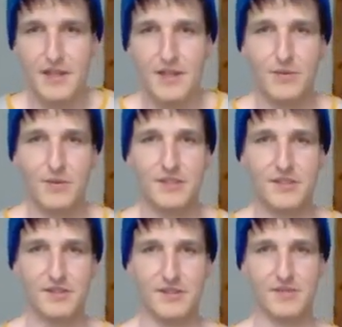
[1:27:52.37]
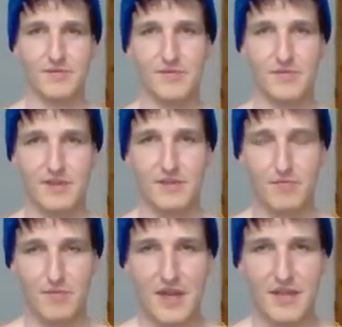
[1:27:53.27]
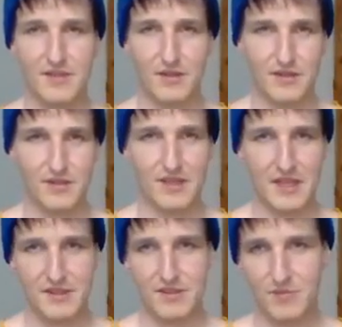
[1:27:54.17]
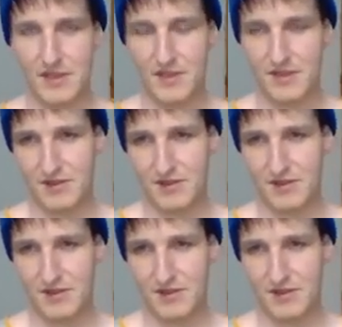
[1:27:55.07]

which makes also sense to me.